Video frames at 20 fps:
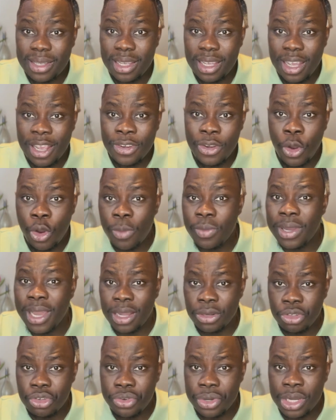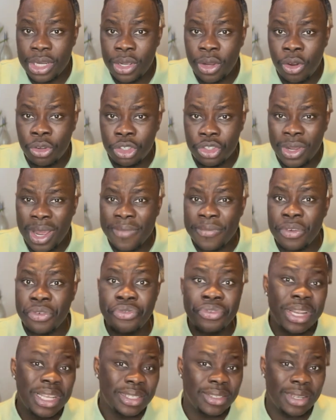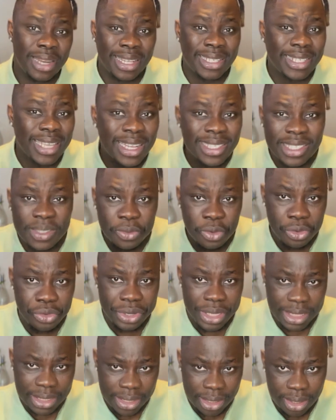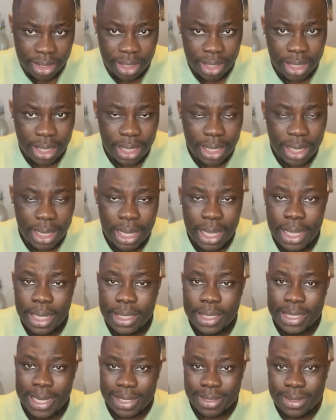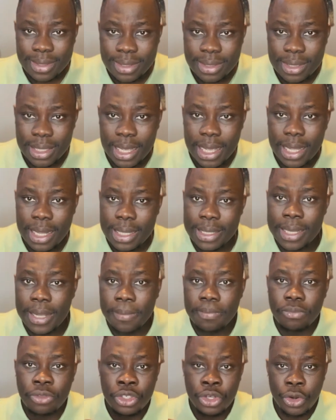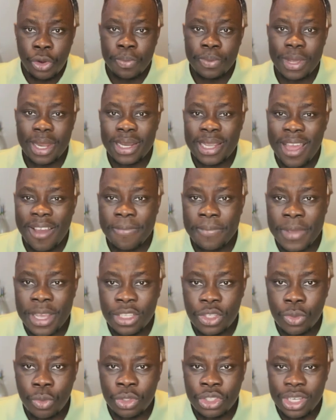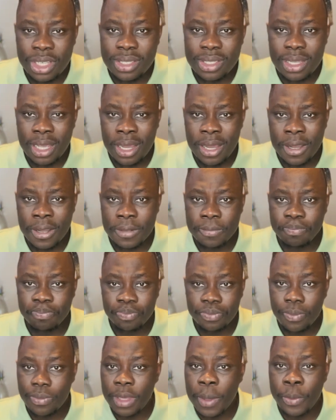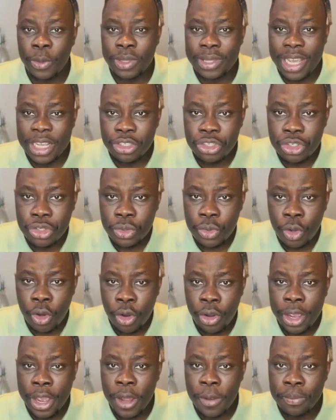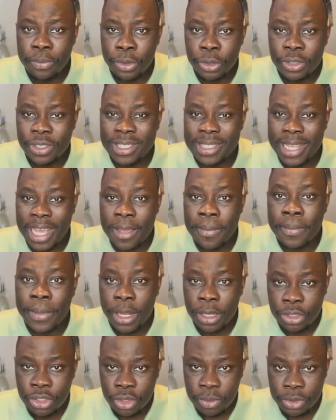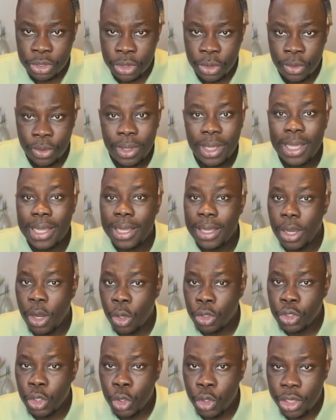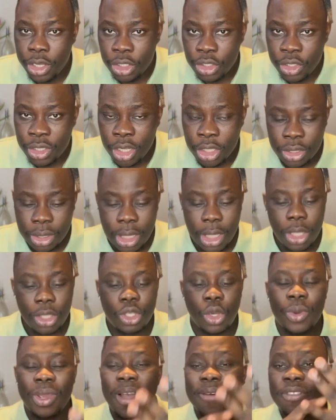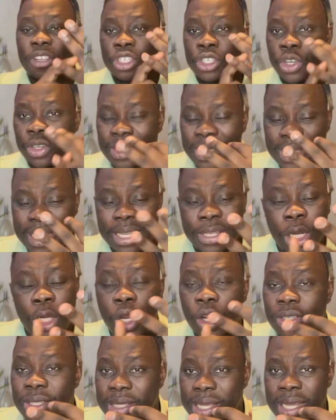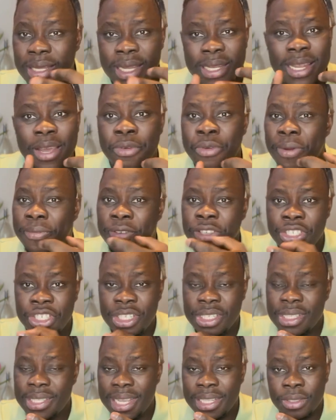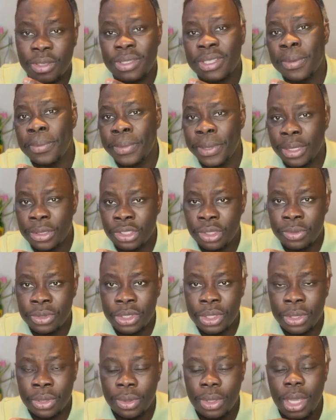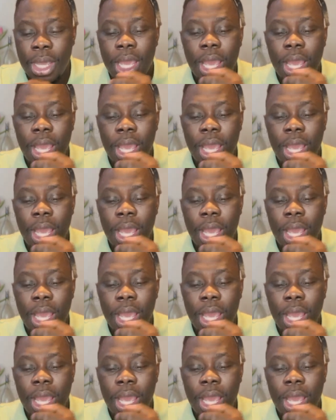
in your home country, or you should have a reason, a tangible reason that the European government will just protect you or help you to stay in Belgium. So also look into that. So we have the short stay, the long stay, and then the refugee status in Belgium. So